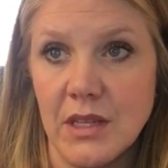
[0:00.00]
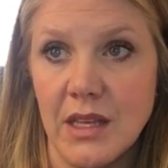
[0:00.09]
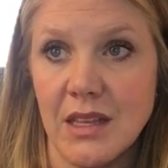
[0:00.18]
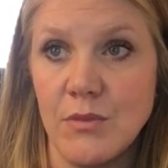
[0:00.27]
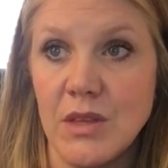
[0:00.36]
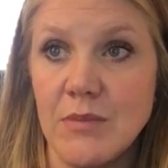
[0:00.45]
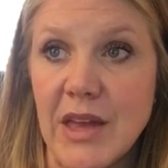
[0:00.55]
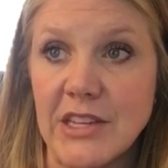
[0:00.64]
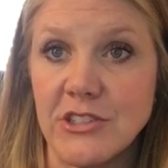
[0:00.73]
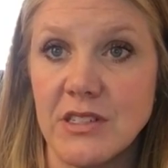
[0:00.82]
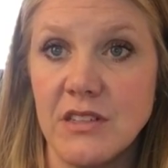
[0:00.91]
It can be
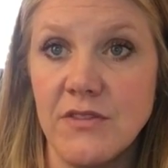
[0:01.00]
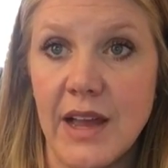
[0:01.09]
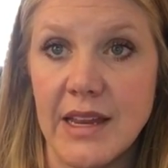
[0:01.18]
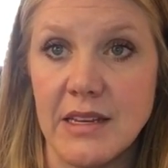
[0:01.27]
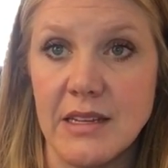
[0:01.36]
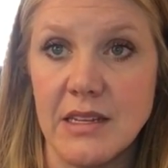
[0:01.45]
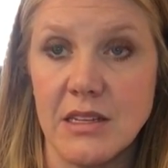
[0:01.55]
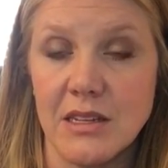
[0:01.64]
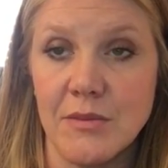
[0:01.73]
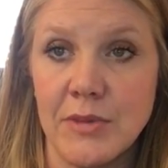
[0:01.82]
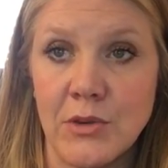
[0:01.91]
measured and divided into
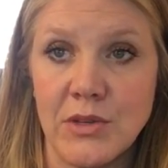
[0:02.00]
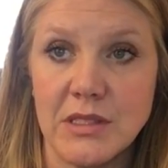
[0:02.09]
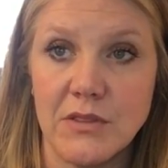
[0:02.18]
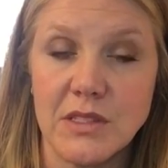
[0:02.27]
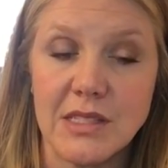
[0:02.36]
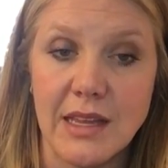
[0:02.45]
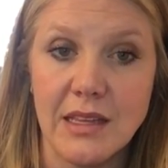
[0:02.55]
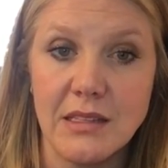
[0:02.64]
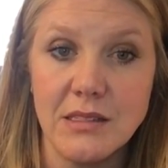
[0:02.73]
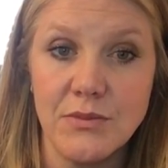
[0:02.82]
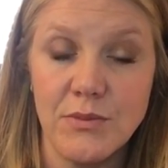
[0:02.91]
components of seconds,